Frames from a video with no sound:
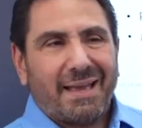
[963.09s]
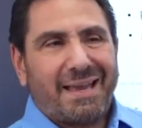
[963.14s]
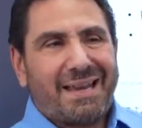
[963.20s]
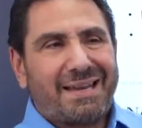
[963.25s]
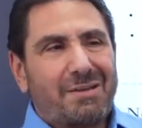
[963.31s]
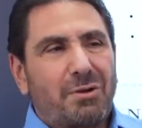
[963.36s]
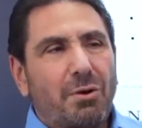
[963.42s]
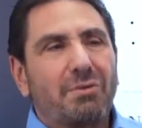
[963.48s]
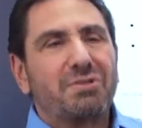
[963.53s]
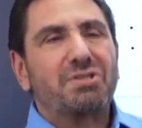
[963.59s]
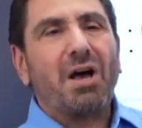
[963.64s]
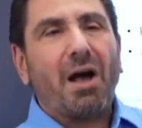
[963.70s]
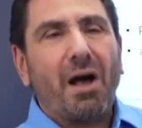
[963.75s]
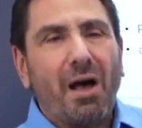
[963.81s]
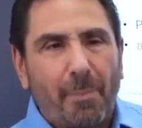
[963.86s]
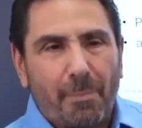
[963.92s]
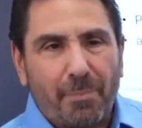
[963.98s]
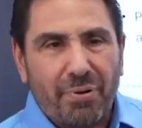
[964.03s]
It goes
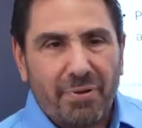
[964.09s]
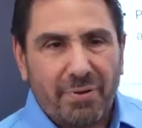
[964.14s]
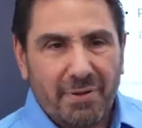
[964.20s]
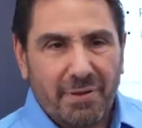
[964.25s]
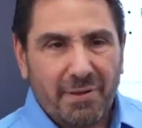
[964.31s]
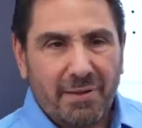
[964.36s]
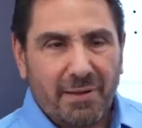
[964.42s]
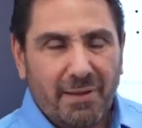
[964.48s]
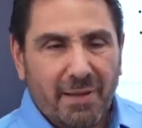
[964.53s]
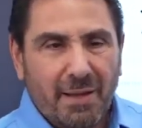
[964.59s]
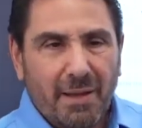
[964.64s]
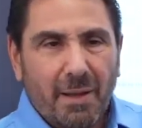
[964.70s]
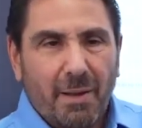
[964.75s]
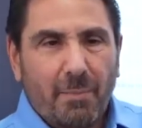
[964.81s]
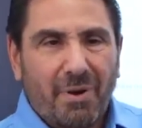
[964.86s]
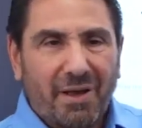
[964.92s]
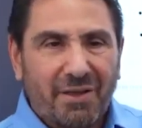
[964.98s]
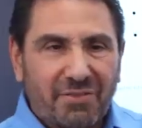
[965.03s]
up
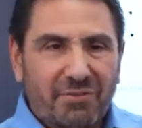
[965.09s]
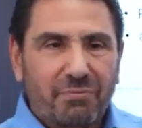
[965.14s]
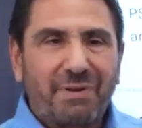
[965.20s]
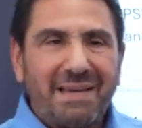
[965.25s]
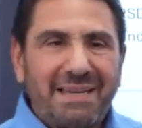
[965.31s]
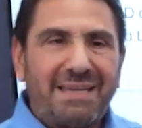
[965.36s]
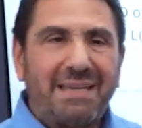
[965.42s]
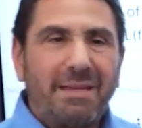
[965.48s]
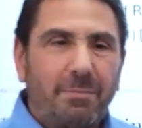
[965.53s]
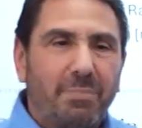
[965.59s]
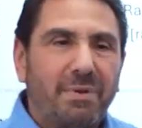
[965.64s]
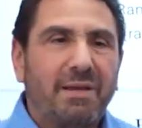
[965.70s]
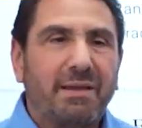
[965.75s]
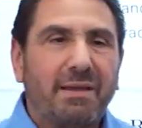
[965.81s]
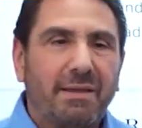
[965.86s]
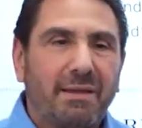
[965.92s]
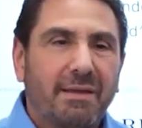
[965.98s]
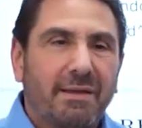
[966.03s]
by 3
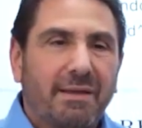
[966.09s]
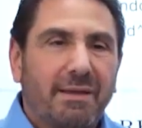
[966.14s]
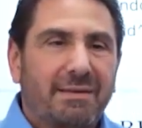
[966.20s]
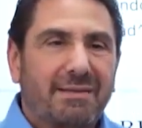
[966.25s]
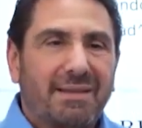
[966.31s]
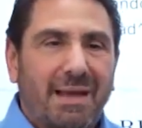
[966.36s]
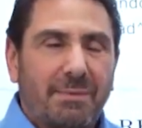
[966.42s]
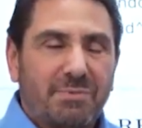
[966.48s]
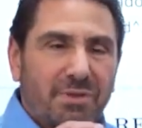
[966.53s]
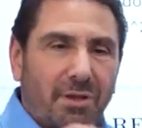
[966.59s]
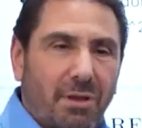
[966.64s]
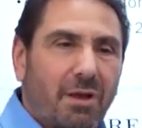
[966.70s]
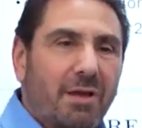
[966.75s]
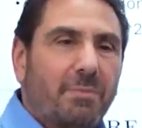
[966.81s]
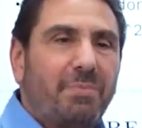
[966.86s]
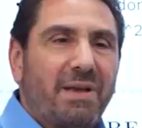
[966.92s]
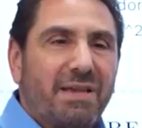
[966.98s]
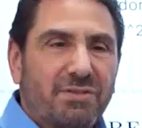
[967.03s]
dB times
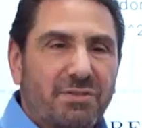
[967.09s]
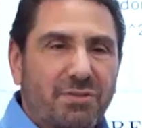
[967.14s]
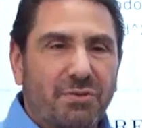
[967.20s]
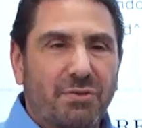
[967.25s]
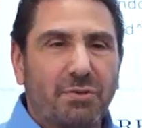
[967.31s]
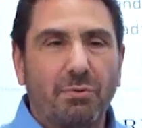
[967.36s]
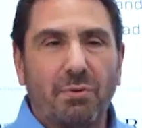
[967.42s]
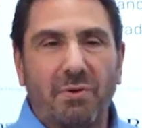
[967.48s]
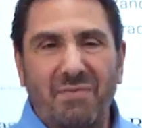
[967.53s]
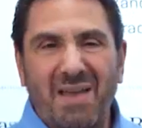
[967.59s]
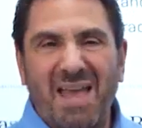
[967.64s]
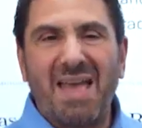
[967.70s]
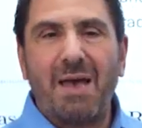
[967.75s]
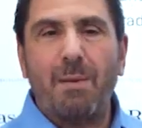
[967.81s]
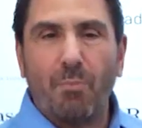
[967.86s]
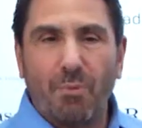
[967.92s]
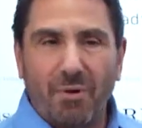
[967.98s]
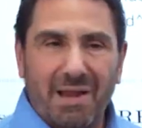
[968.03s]
log base 2 of
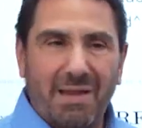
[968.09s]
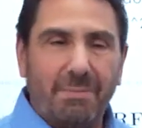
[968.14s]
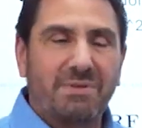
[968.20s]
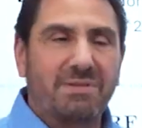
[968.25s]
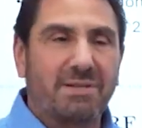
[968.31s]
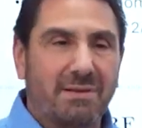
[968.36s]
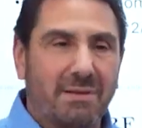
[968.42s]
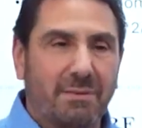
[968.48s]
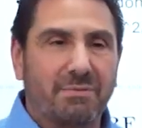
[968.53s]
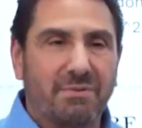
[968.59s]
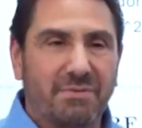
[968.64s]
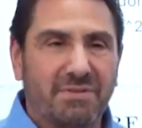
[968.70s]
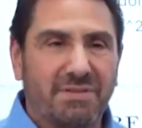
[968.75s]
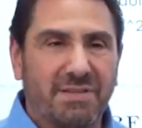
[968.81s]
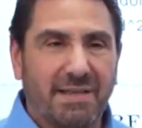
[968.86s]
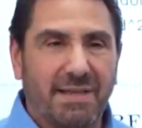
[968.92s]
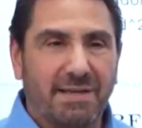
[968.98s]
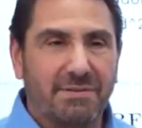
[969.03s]
M, where M is the number of
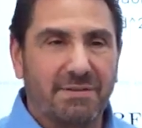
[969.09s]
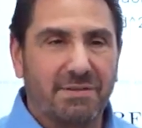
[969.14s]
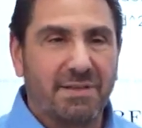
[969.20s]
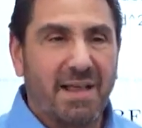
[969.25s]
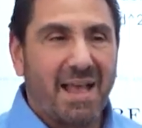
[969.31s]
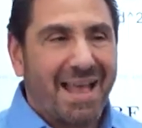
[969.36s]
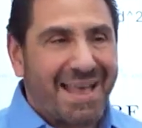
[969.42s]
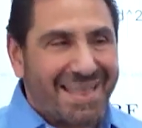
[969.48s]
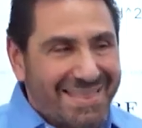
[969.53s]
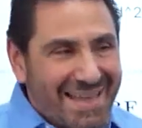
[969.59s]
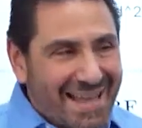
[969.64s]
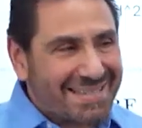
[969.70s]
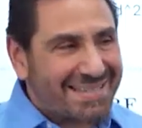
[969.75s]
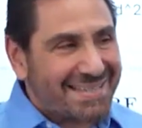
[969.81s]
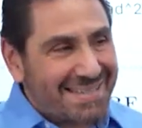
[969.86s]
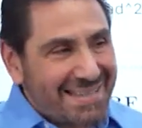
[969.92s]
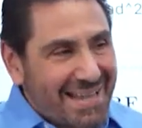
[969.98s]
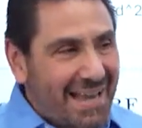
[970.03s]
stages.
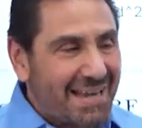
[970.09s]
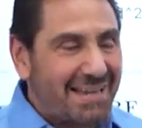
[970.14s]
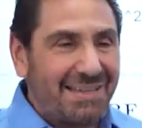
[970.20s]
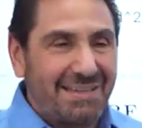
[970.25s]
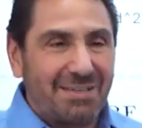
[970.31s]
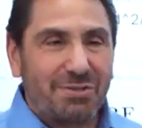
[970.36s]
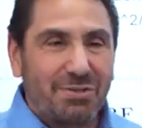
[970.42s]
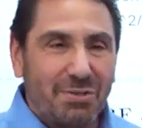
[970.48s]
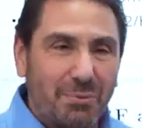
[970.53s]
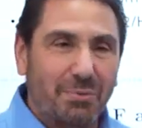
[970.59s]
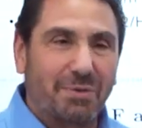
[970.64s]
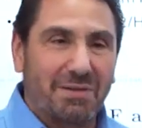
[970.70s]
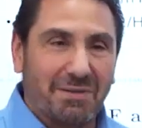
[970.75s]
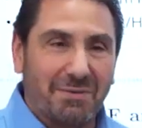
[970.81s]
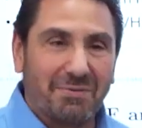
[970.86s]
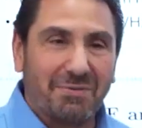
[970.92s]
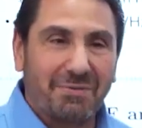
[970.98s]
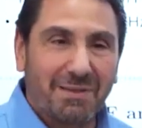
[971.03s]
That's not
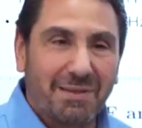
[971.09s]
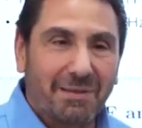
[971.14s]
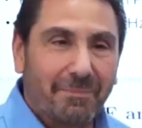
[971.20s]
intuitive.